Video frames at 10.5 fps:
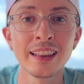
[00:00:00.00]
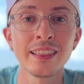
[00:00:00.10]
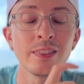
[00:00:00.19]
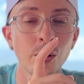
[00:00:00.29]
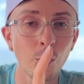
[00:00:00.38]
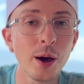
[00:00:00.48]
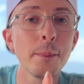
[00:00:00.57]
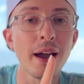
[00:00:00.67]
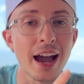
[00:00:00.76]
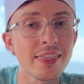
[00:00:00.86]
The one
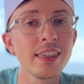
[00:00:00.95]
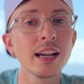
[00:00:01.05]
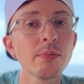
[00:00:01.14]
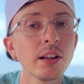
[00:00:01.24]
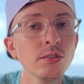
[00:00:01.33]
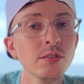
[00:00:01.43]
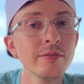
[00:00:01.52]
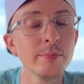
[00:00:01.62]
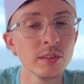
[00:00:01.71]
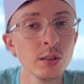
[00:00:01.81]
bad thing about
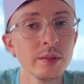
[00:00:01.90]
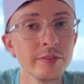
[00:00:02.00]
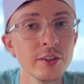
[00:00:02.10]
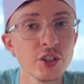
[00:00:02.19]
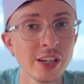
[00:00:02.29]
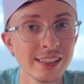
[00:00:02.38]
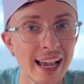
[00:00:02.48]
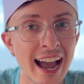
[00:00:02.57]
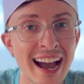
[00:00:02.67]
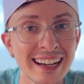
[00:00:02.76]
LumaFusion is it
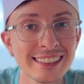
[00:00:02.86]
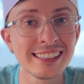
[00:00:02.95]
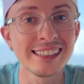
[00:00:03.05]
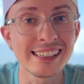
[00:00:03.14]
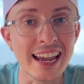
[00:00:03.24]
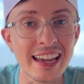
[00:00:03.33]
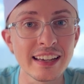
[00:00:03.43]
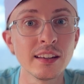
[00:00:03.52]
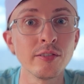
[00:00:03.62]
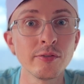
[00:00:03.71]
has to stay
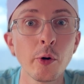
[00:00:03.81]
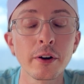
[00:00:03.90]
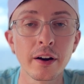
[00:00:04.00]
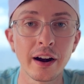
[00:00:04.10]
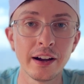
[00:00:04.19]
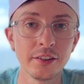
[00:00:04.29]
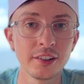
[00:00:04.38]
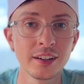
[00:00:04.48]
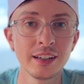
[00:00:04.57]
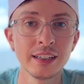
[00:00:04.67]
in the foreground.
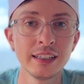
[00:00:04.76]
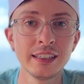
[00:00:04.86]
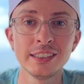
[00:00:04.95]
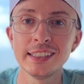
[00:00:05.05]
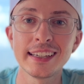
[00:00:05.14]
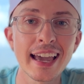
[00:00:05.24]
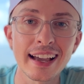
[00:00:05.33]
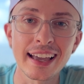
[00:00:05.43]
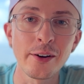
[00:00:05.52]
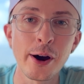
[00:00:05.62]
You
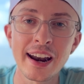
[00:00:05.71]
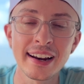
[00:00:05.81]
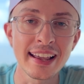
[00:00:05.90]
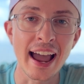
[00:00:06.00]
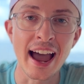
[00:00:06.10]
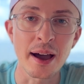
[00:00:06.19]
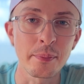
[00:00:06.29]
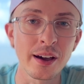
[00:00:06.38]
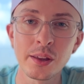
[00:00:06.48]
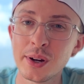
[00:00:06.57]
can't go out of the app,
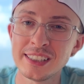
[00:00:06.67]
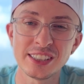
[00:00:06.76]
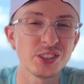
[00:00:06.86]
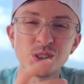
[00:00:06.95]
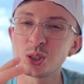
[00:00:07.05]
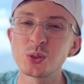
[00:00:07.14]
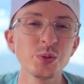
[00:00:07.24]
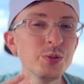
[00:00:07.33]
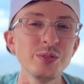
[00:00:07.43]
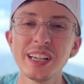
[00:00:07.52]
otherwise it
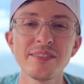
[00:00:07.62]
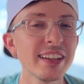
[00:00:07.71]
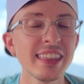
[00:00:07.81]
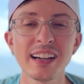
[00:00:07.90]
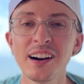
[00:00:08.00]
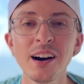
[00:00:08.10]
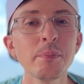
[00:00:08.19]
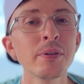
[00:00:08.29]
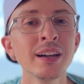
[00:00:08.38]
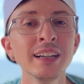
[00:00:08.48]
screws everything up.